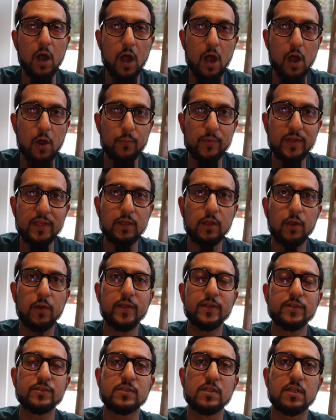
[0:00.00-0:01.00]
Are we
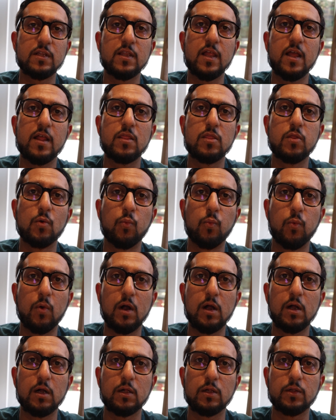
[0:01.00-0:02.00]
going to let the
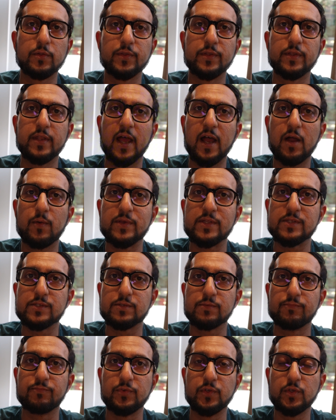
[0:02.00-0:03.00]
world and how
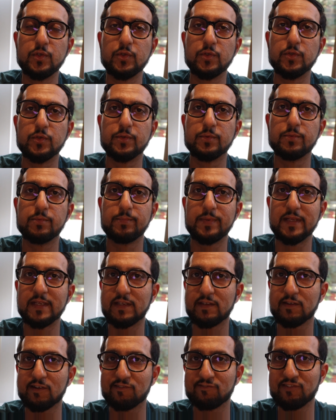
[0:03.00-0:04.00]
it's viewed be
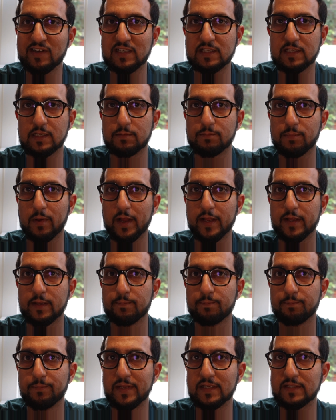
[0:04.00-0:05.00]
directed by
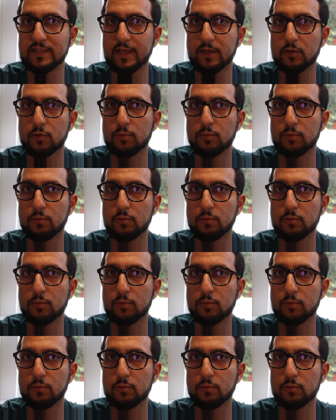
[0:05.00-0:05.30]
big tech